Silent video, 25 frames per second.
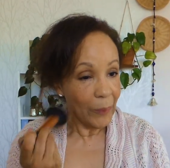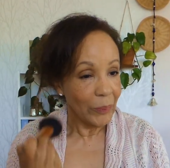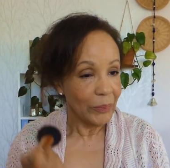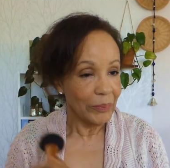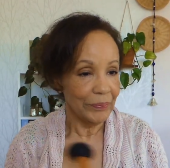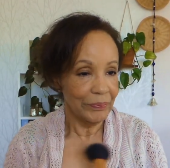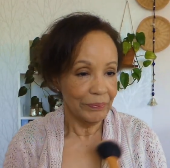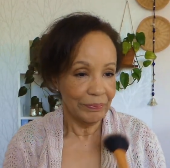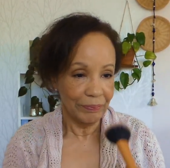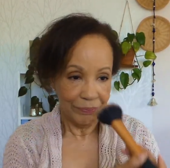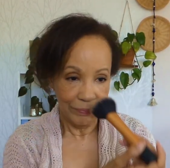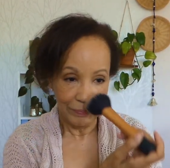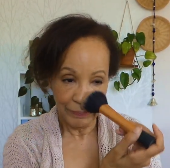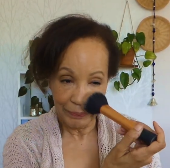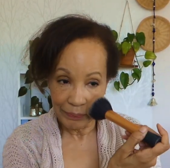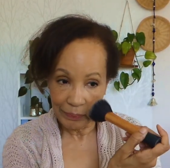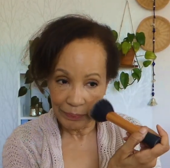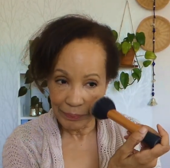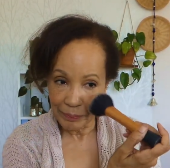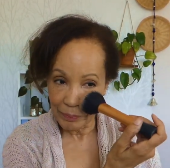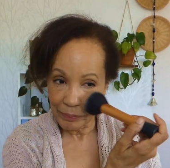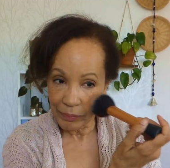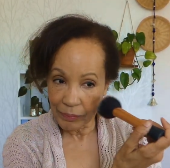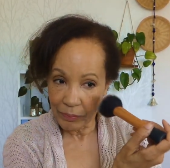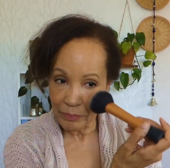
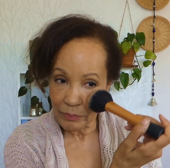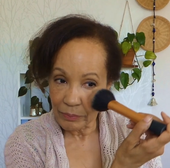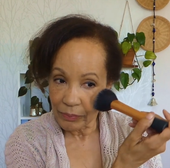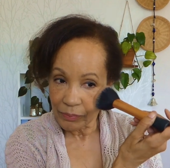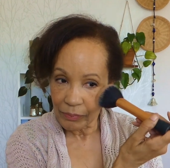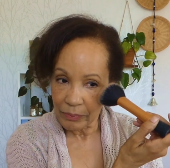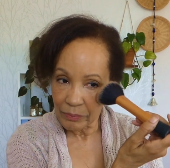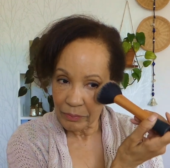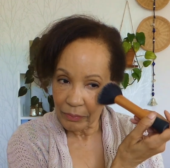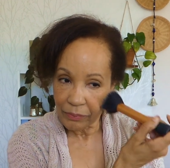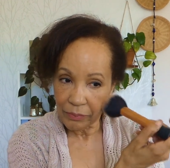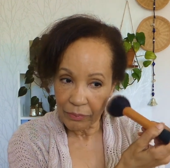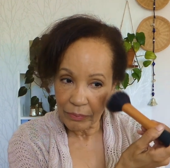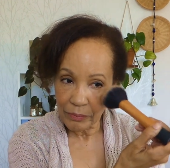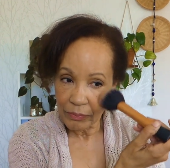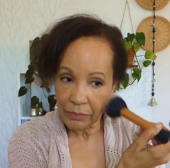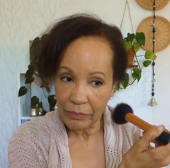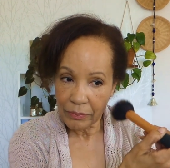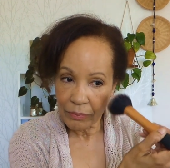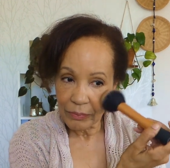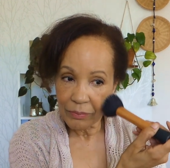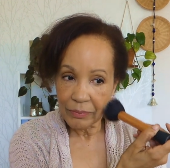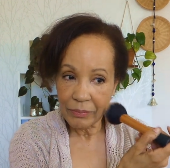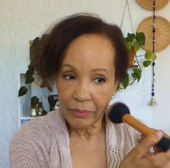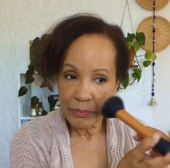
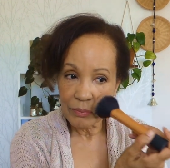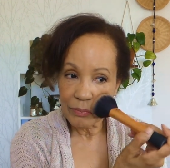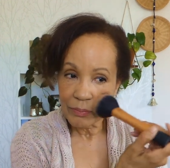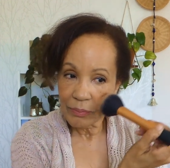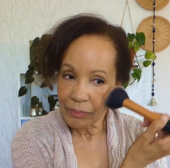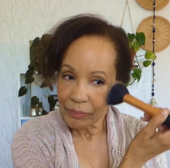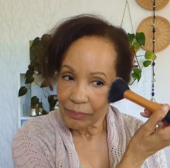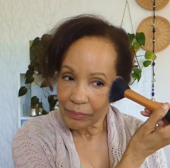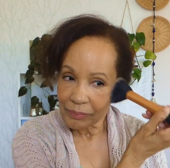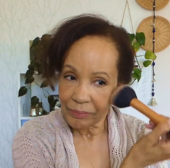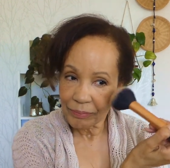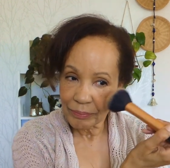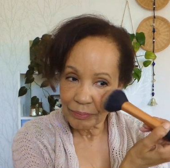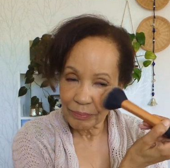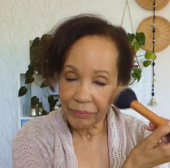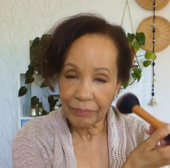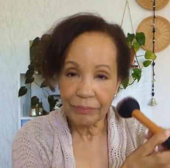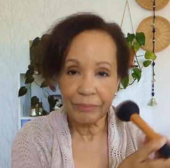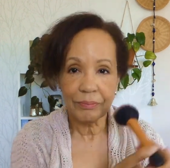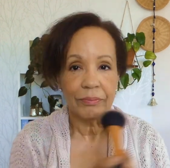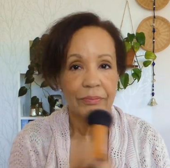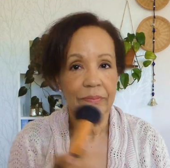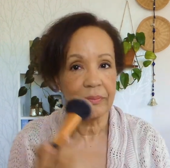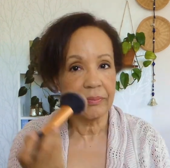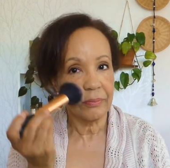
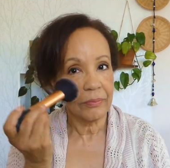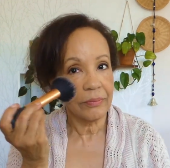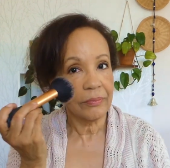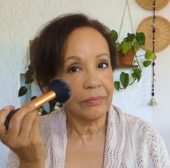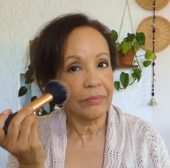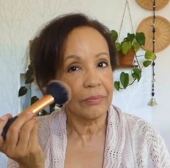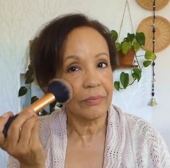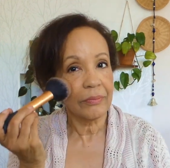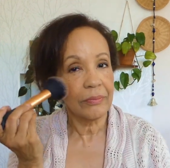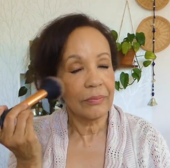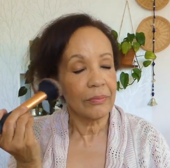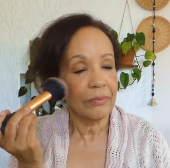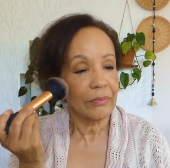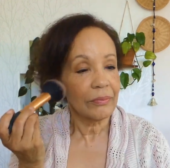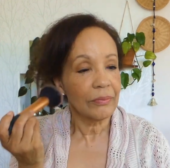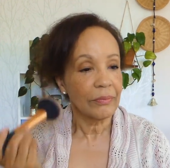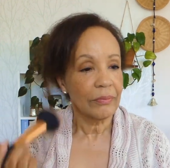No one is speaking in this clip.